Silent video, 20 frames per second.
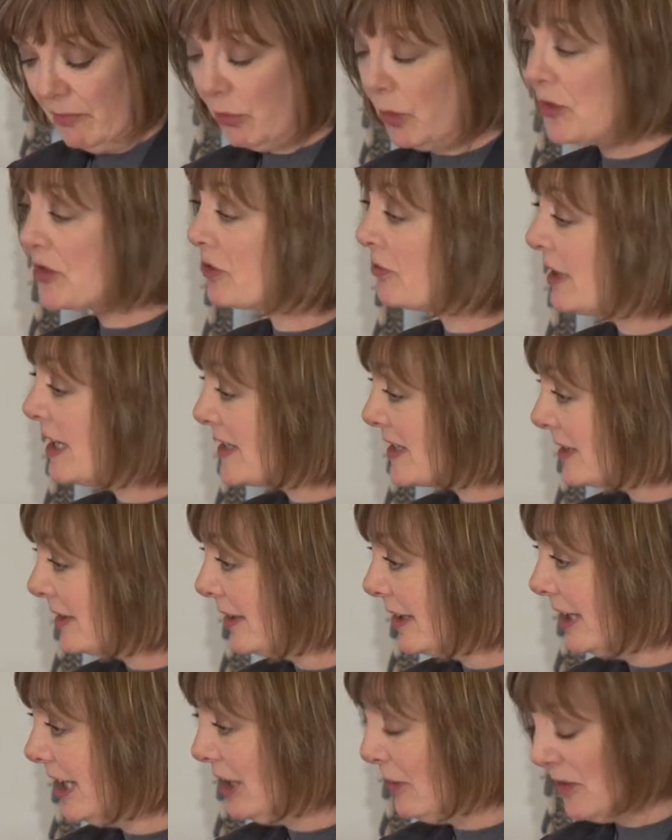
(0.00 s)
Most
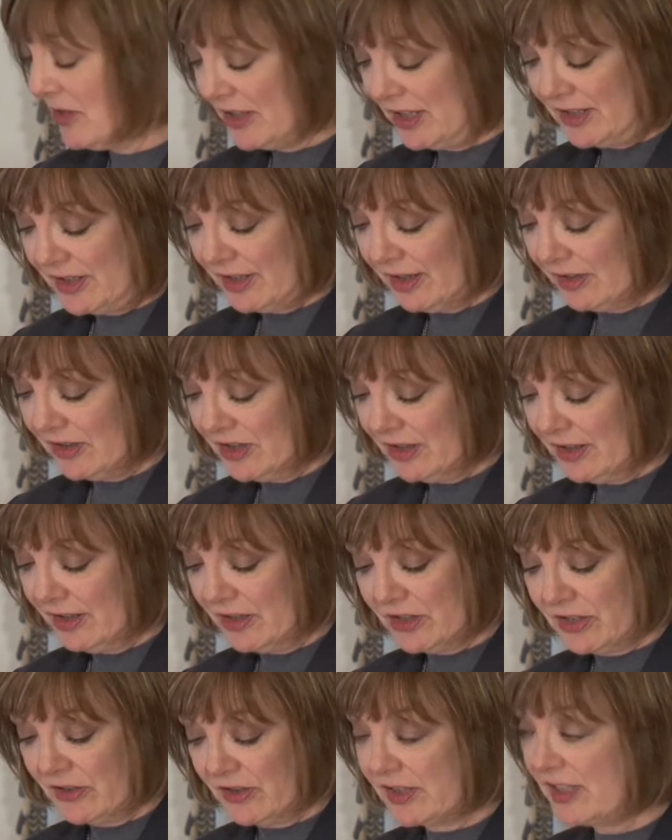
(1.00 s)
recently, he was inducted
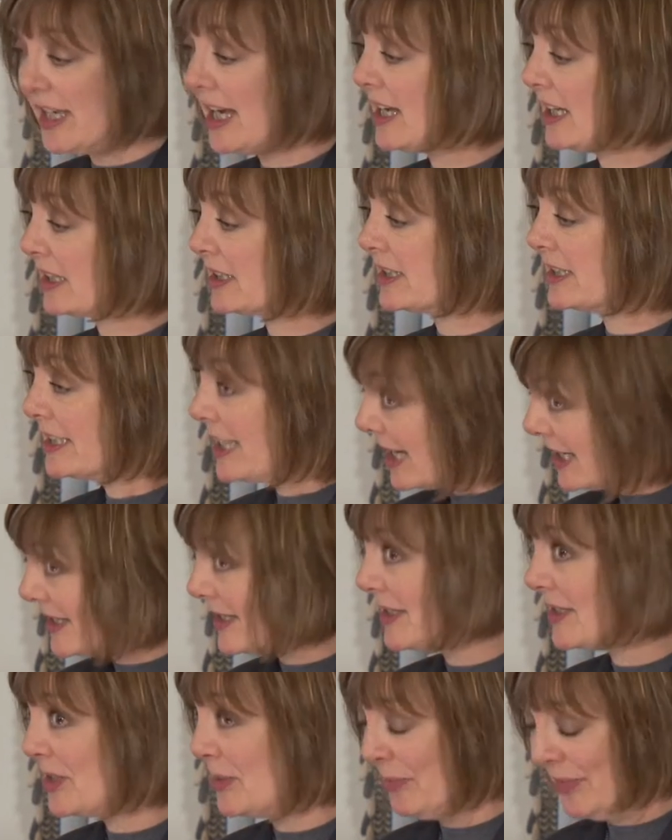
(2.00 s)
into the Te
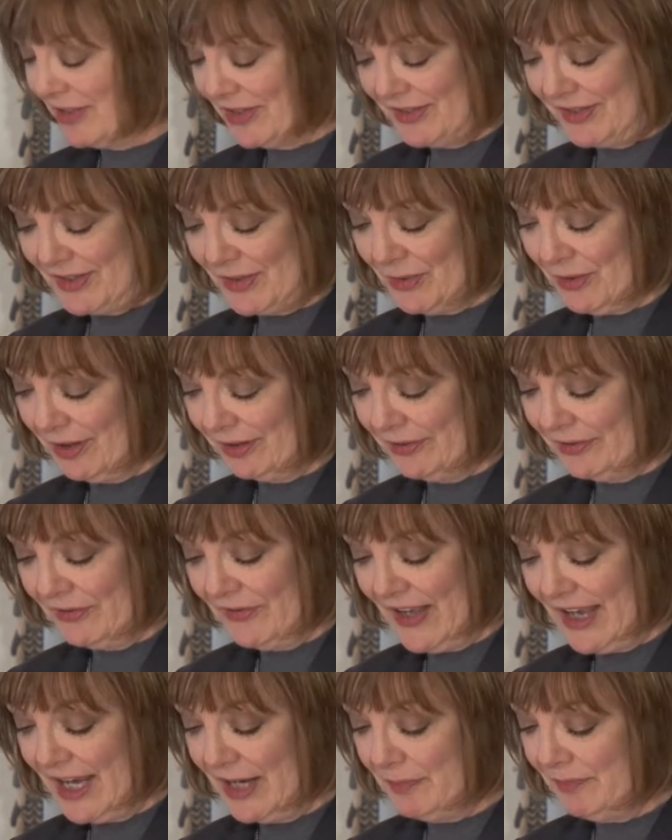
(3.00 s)
Texas Business Hall of
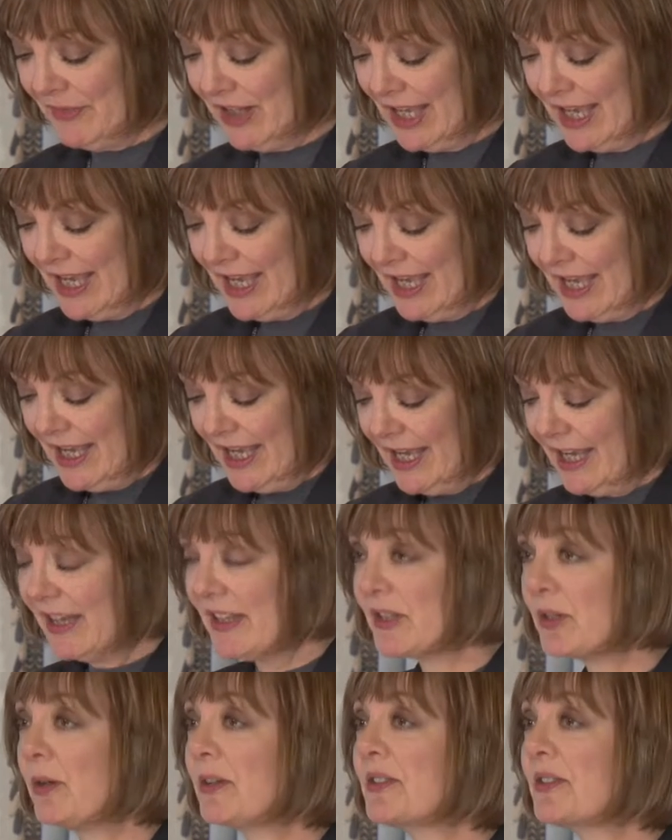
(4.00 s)
Fame. He is